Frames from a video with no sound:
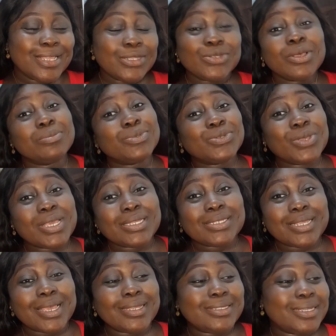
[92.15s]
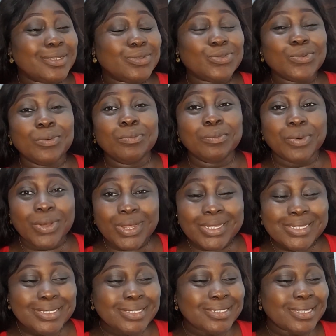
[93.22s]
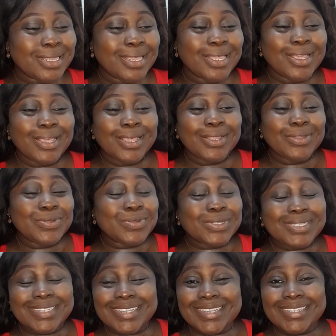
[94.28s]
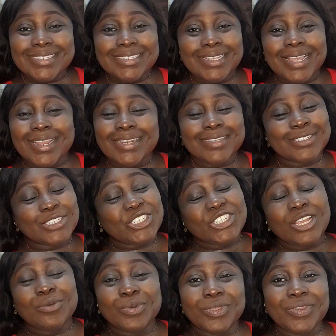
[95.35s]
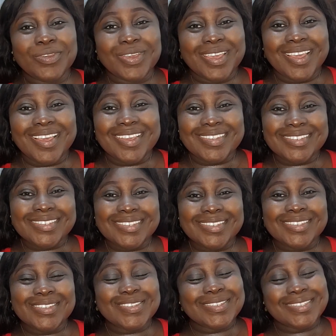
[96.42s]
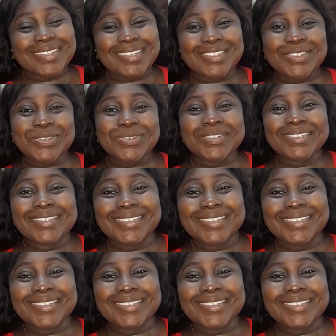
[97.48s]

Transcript: So I'm so excited to unbox those things and share with you guys. So stay tuned.